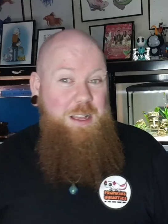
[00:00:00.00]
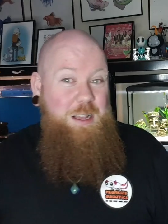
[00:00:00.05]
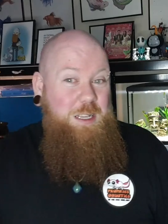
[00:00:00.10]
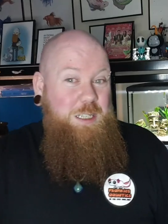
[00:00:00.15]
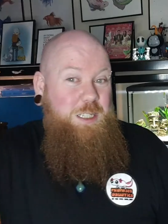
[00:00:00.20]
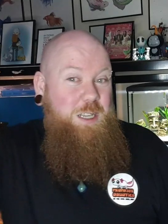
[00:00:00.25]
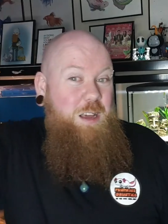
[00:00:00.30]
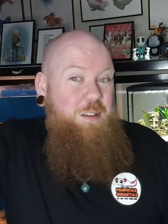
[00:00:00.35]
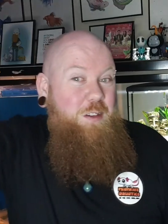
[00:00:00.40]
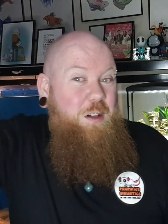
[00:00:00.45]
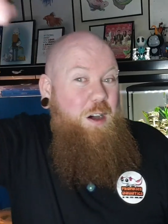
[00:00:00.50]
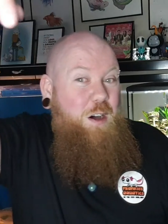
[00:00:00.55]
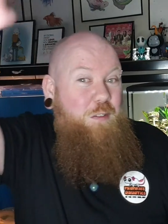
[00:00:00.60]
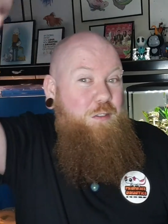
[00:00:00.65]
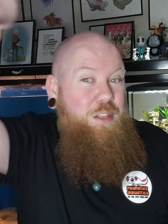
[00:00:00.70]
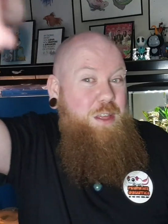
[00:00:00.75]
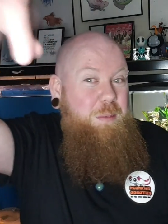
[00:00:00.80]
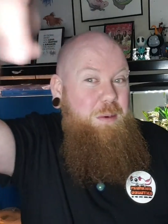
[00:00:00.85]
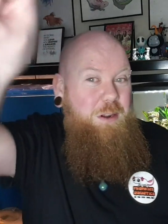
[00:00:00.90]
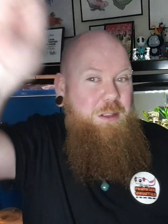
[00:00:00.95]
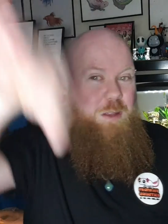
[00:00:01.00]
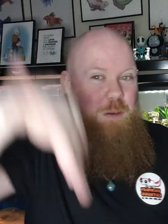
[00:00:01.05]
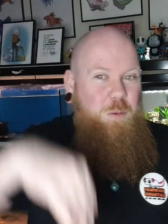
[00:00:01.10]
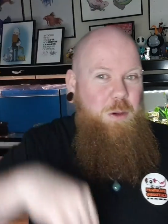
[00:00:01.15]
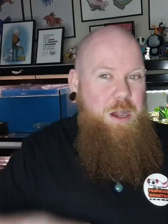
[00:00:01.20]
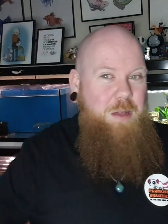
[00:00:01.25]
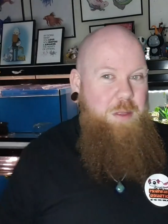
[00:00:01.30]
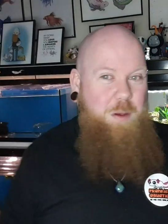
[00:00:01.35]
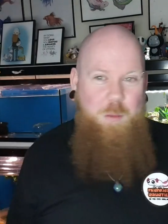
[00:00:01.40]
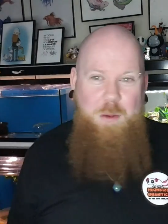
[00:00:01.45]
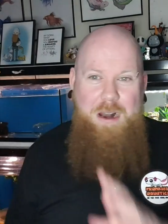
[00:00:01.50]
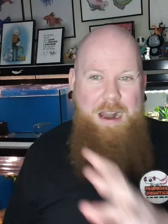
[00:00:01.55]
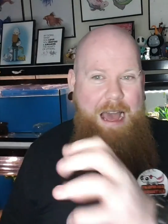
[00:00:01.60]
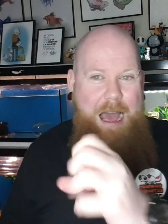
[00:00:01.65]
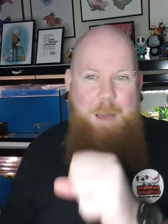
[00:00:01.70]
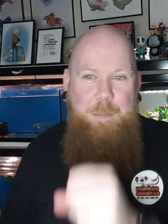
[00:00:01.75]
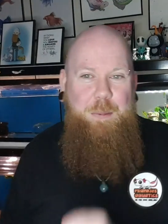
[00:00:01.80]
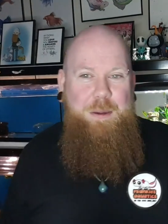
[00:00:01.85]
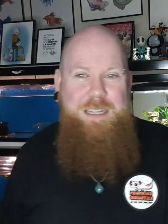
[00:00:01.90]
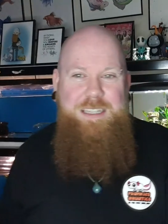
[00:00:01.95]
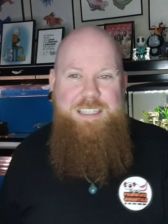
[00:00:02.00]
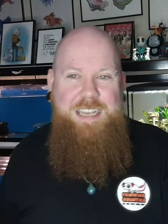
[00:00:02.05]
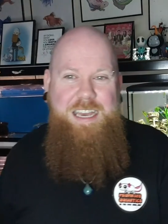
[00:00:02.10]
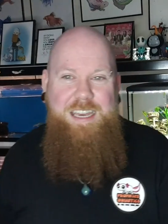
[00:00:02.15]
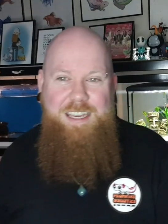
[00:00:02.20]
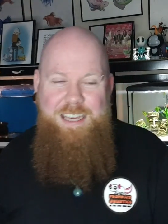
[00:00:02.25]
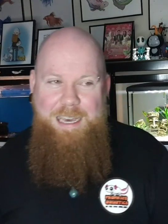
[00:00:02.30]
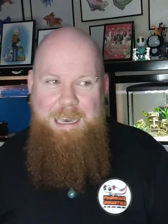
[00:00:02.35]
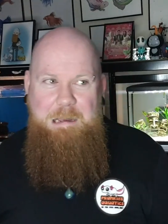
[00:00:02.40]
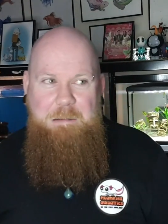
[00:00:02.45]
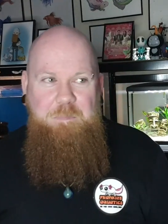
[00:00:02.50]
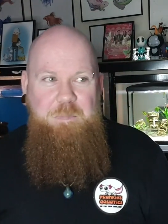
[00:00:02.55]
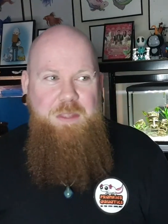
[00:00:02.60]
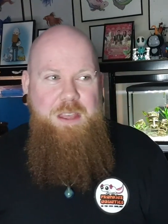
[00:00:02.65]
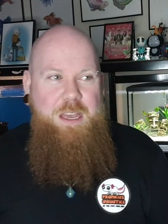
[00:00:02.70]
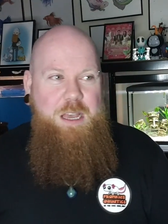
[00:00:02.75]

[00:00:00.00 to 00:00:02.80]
So if you offer them another worm, they will happily take it.